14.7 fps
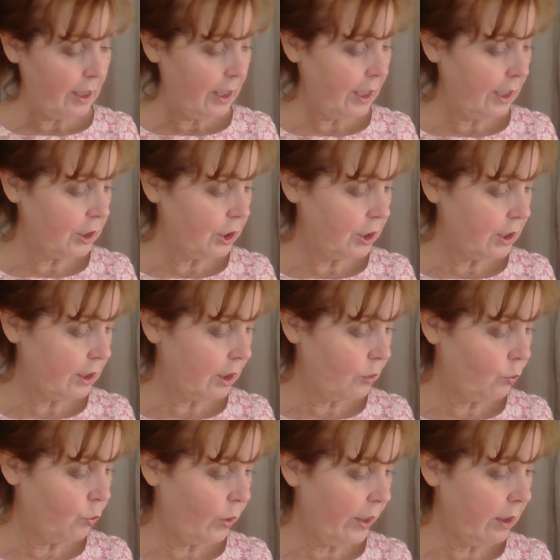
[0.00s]
and she
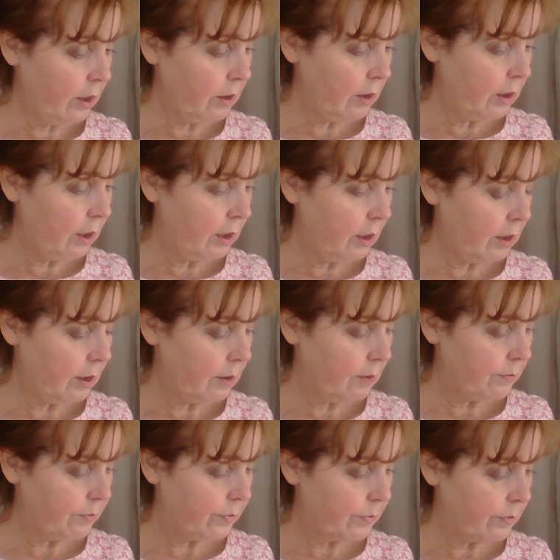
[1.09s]
said well uh,
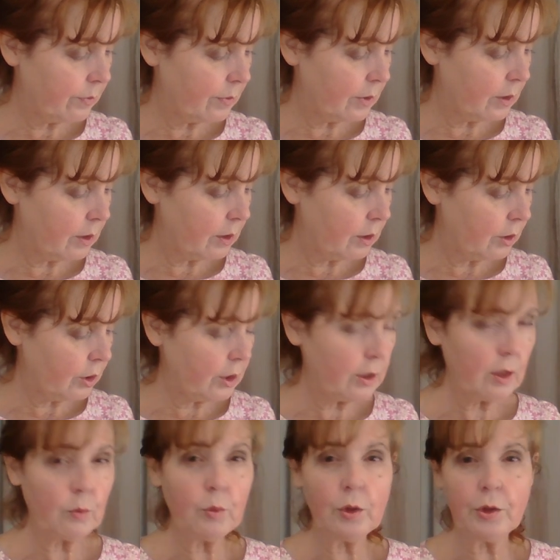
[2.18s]
she
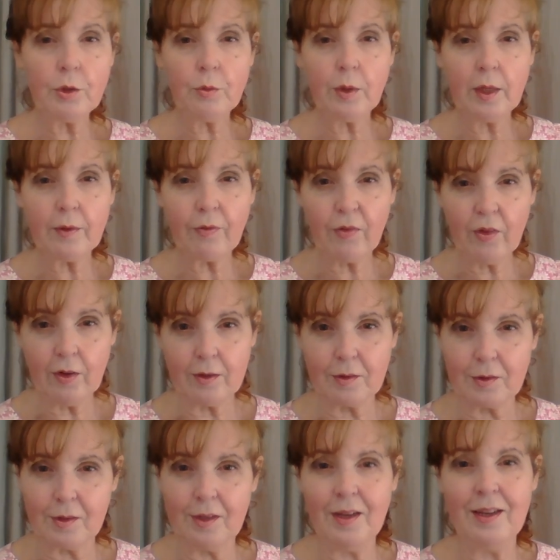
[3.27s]
said will you eat
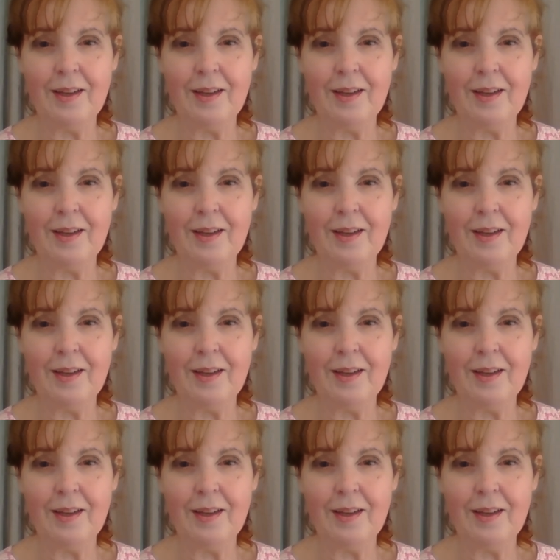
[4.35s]
this